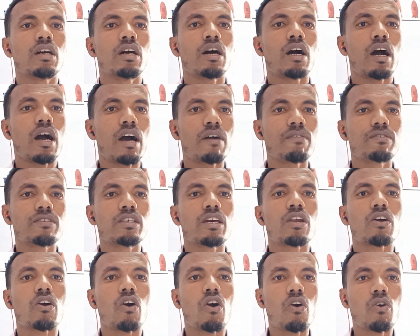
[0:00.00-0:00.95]
have
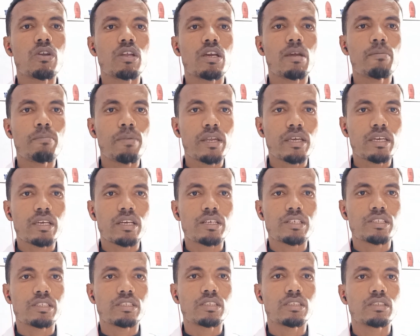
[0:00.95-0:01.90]
their own
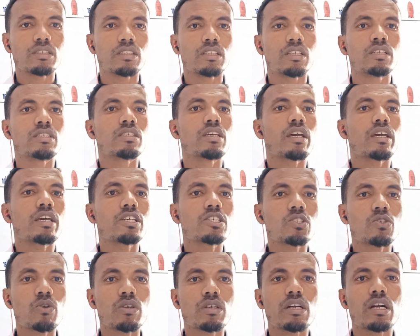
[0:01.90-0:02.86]
implication in the
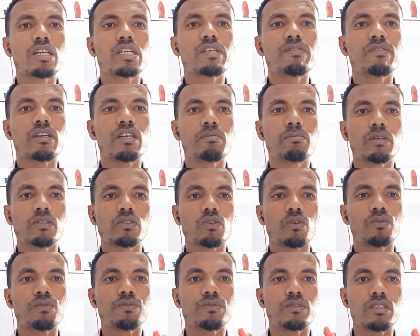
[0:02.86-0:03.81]
historical development
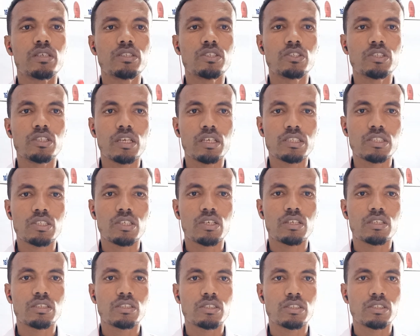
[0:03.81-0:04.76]
of the
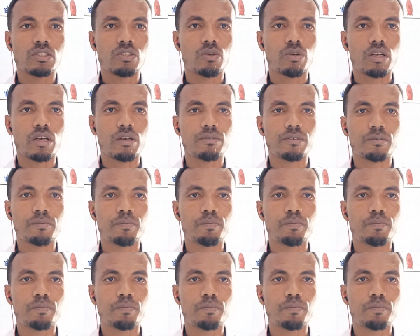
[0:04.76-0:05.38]
geography.